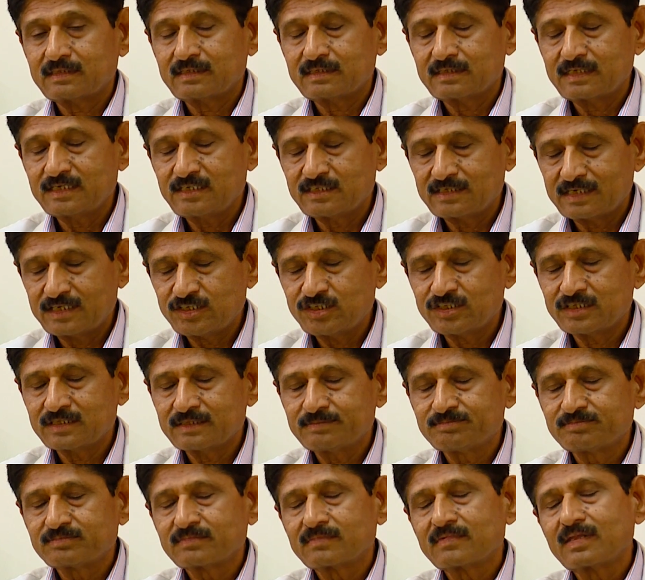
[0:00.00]
research,
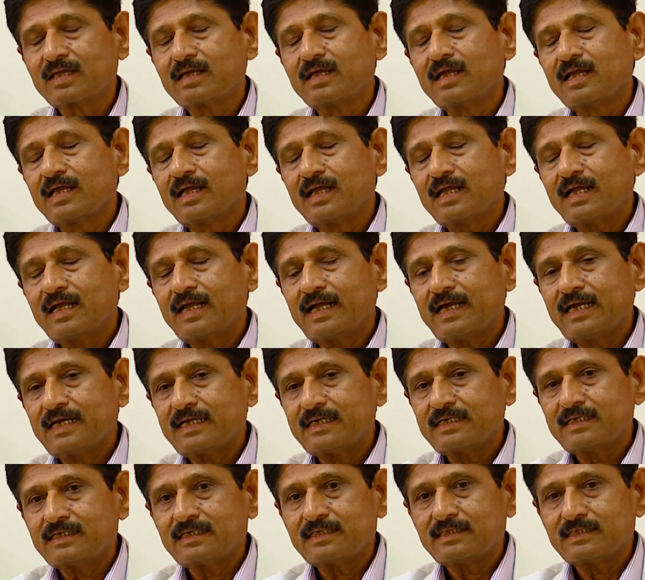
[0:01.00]

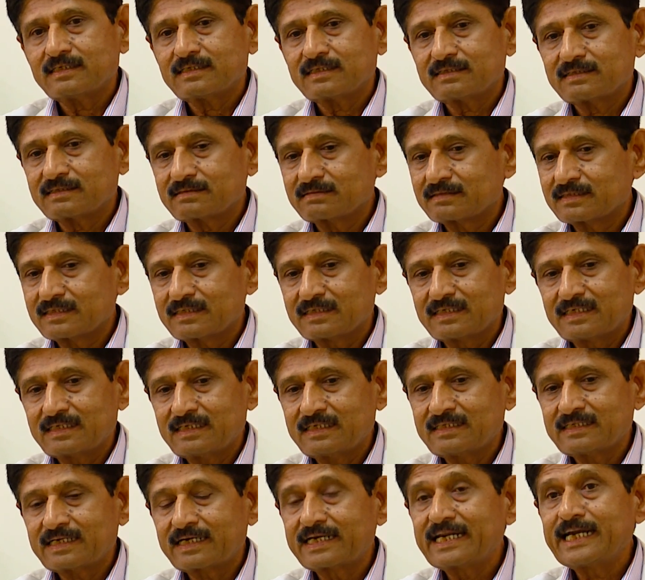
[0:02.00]
and
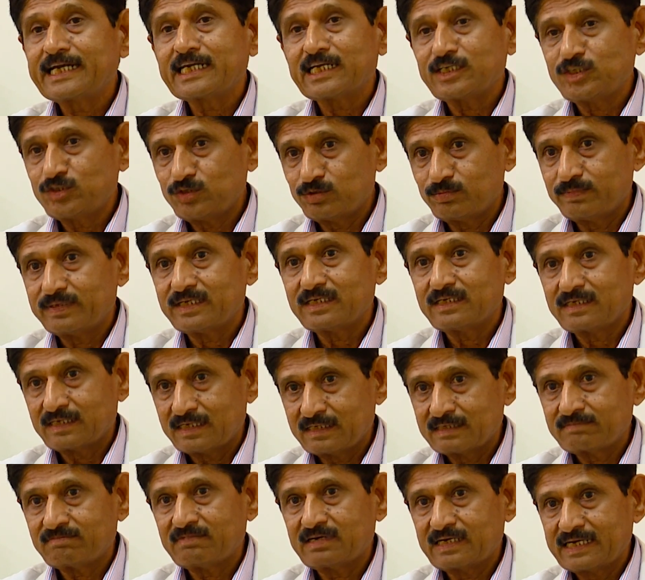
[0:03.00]
it's a great achievement,
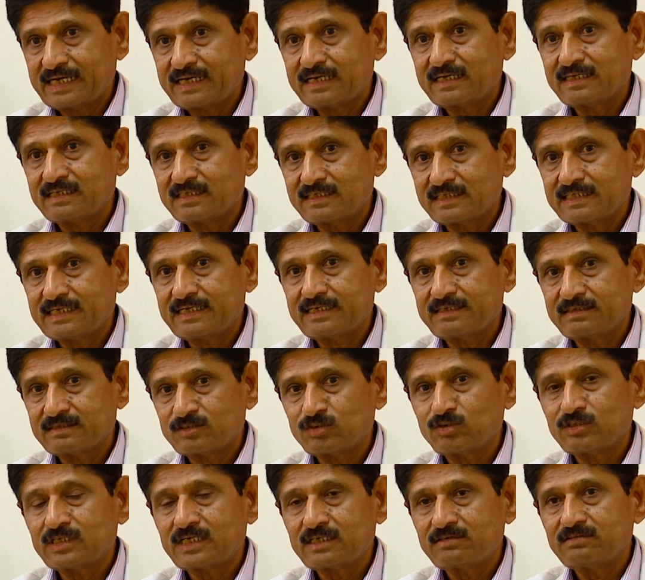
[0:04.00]
what I can say,
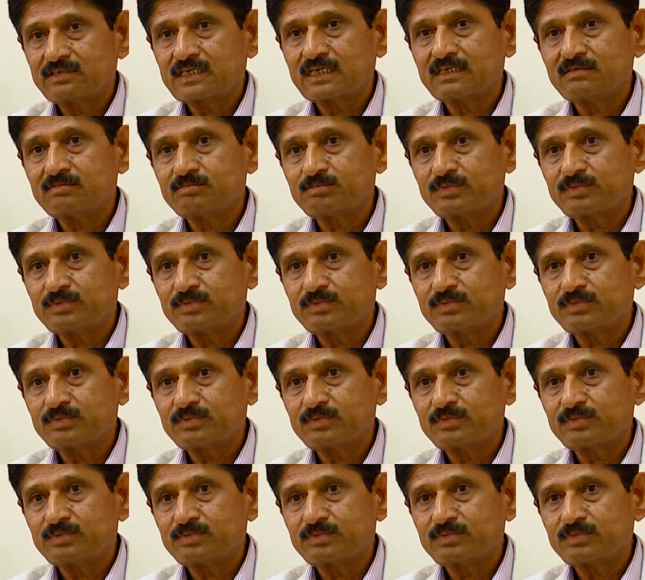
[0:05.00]
so that you can